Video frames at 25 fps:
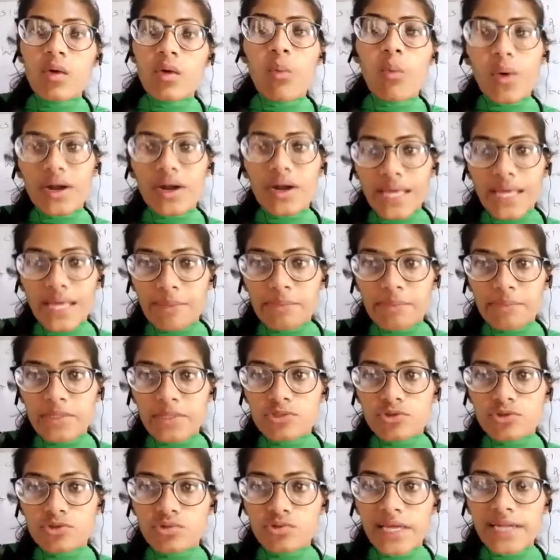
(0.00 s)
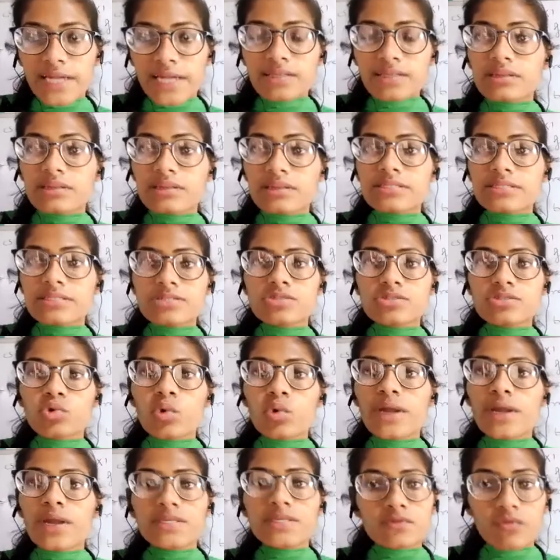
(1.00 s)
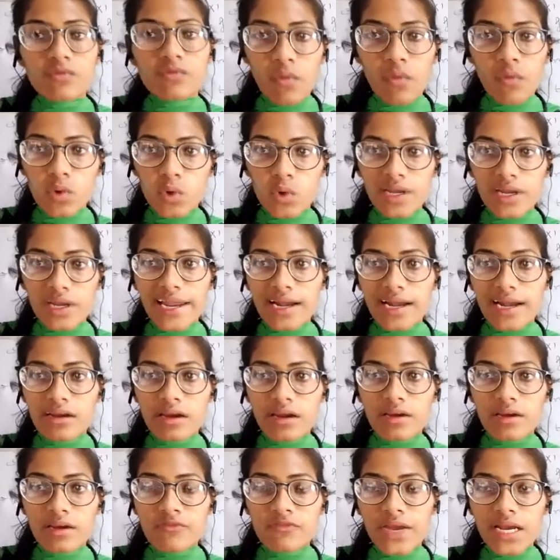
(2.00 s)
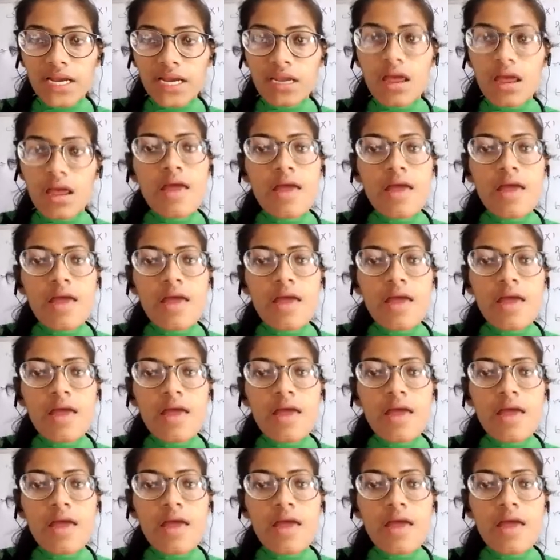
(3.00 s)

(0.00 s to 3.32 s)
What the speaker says: What happens to that? This is known as photoelectric effect,